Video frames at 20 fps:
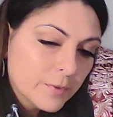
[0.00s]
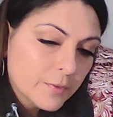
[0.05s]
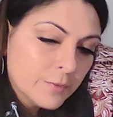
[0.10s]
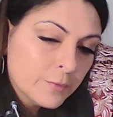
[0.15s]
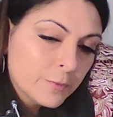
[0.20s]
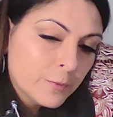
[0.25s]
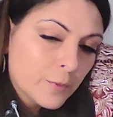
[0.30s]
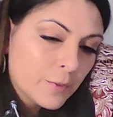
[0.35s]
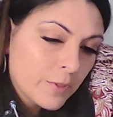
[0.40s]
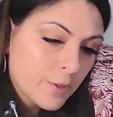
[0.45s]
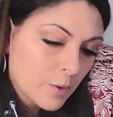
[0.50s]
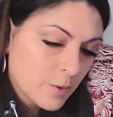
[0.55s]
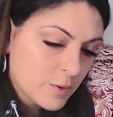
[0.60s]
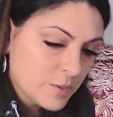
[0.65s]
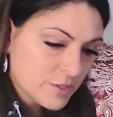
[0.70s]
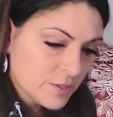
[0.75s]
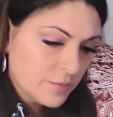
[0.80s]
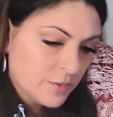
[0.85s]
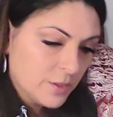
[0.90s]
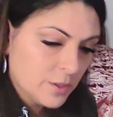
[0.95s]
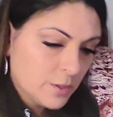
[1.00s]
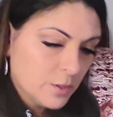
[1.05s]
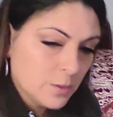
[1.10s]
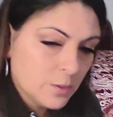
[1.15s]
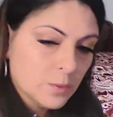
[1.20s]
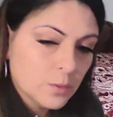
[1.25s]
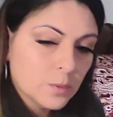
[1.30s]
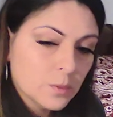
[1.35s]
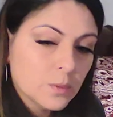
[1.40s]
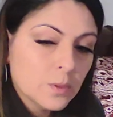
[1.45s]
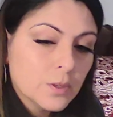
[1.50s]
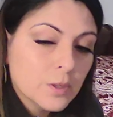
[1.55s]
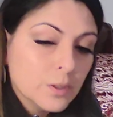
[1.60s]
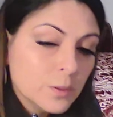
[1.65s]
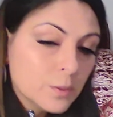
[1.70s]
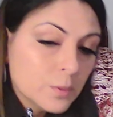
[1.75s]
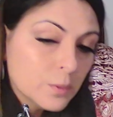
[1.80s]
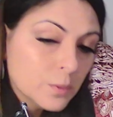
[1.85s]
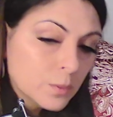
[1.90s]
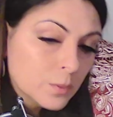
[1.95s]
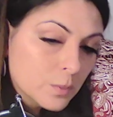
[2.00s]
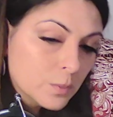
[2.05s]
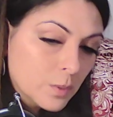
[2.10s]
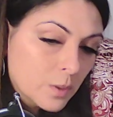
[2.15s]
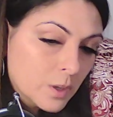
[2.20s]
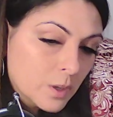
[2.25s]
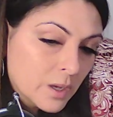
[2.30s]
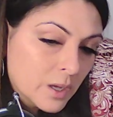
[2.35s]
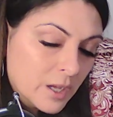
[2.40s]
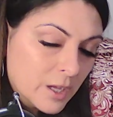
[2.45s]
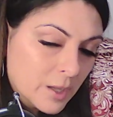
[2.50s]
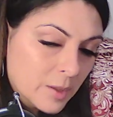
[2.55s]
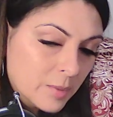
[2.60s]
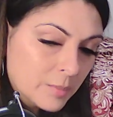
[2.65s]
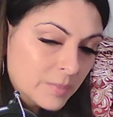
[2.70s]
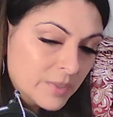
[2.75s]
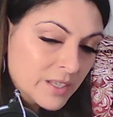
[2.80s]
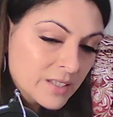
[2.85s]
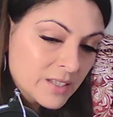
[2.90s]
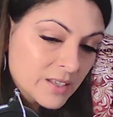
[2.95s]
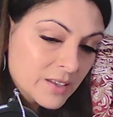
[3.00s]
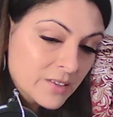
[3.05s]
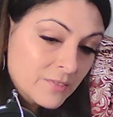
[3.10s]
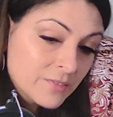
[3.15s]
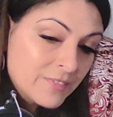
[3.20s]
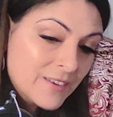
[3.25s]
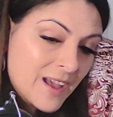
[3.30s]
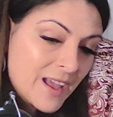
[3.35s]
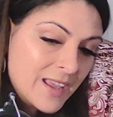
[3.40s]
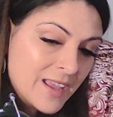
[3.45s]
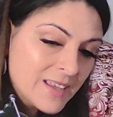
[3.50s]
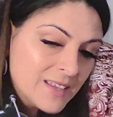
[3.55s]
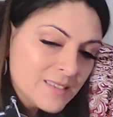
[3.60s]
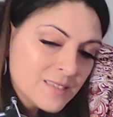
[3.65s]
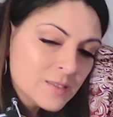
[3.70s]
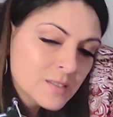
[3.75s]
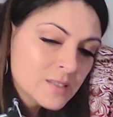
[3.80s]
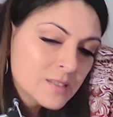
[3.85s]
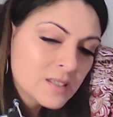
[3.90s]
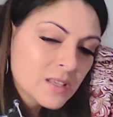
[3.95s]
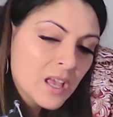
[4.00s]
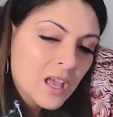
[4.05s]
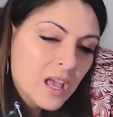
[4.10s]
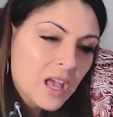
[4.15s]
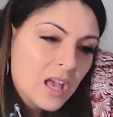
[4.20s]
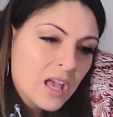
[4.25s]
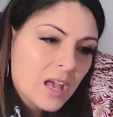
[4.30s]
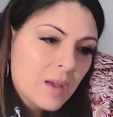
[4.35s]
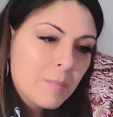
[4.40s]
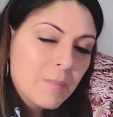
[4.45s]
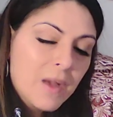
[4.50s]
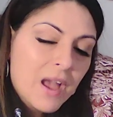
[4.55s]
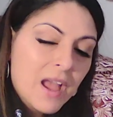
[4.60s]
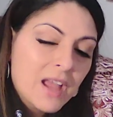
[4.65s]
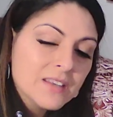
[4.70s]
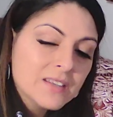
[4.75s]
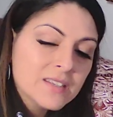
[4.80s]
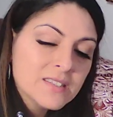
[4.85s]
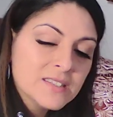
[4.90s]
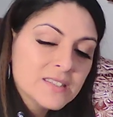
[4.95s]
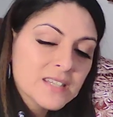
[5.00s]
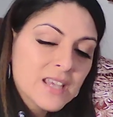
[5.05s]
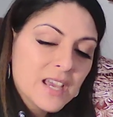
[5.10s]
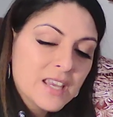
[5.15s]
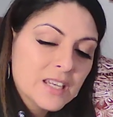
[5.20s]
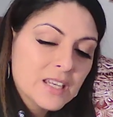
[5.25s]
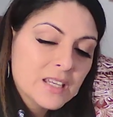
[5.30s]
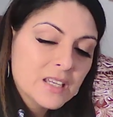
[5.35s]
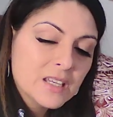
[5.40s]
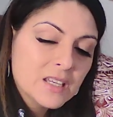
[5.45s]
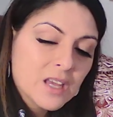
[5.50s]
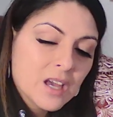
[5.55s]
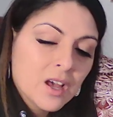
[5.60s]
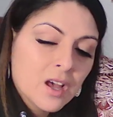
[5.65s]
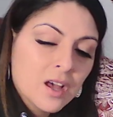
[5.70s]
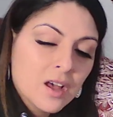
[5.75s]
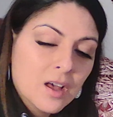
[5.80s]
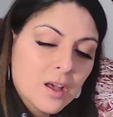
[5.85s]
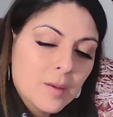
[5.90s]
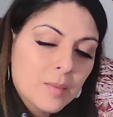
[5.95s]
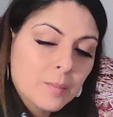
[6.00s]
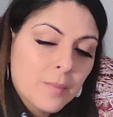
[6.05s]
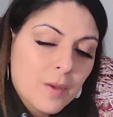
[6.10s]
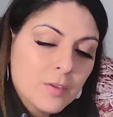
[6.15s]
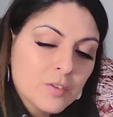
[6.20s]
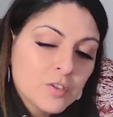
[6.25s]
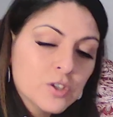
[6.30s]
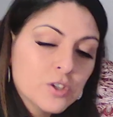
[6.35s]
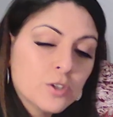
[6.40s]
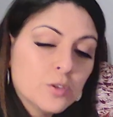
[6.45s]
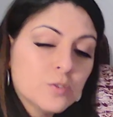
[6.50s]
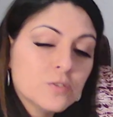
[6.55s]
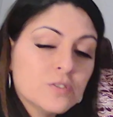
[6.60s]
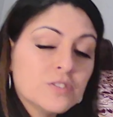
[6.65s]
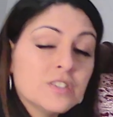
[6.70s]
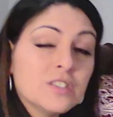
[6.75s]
For those of you who need advice, I decided to use the